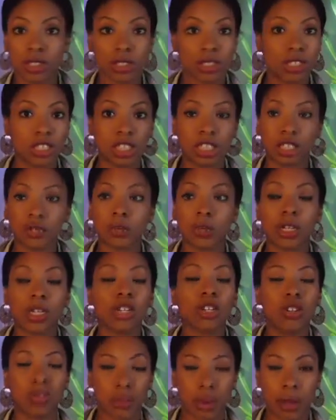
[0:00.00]
Just because,
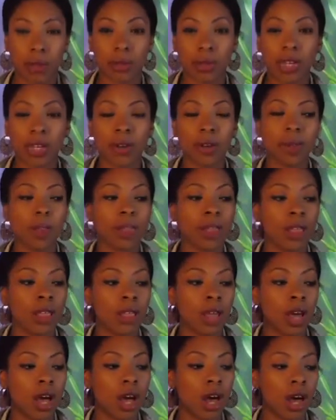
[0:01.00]
you know what I mean?
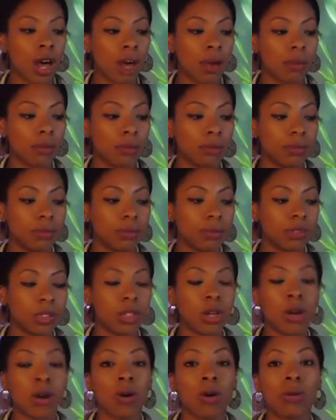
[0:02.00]

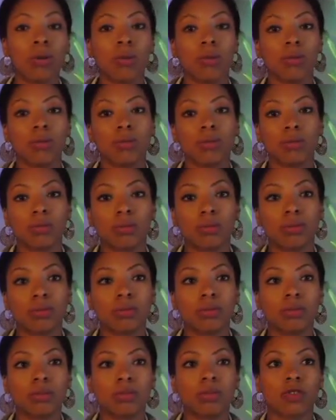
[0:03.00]
So
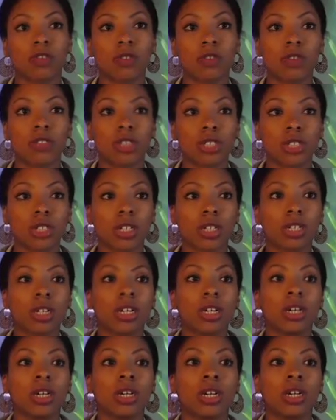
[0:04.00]
Future,
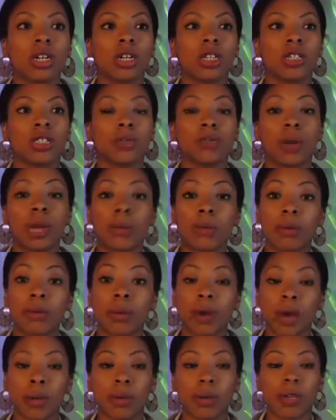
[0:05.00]
baby
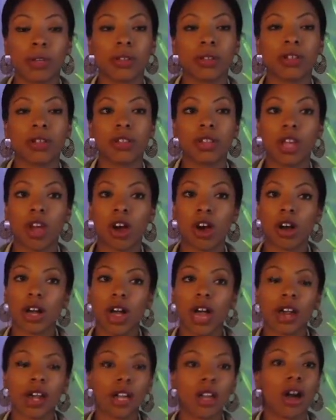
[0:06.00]
mama, they all
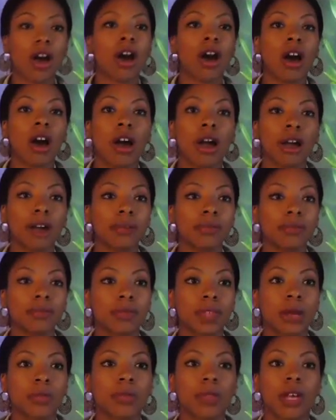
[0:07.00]
got along.
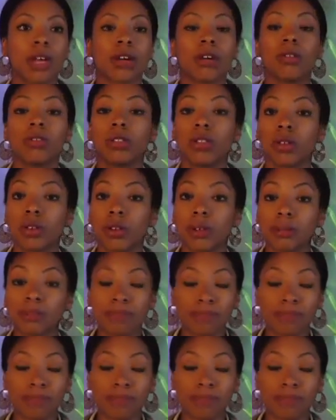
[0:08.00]
I'm like, oh Lord.